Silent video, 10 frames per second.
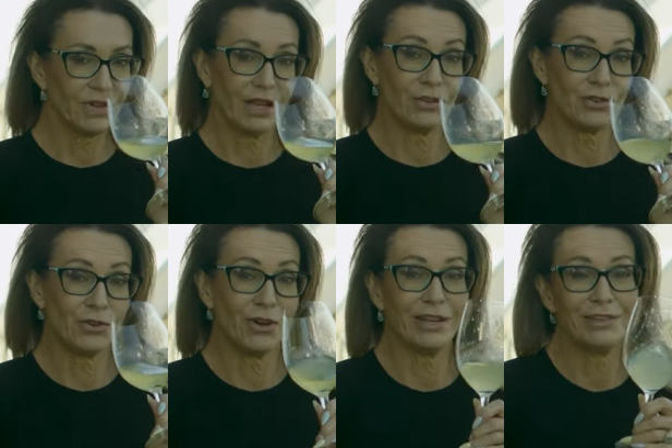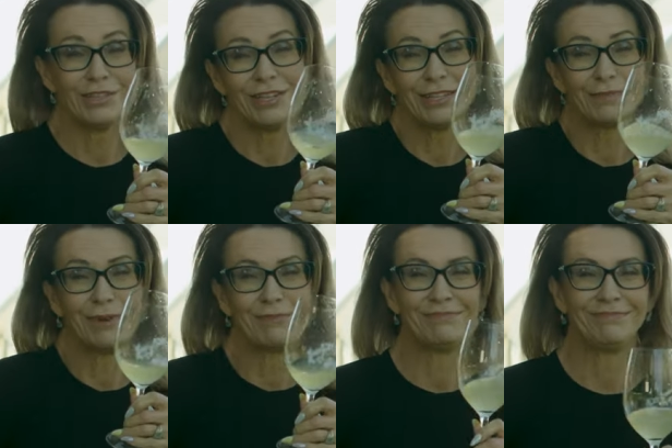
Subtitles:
Enjoy. Cheers, Mum.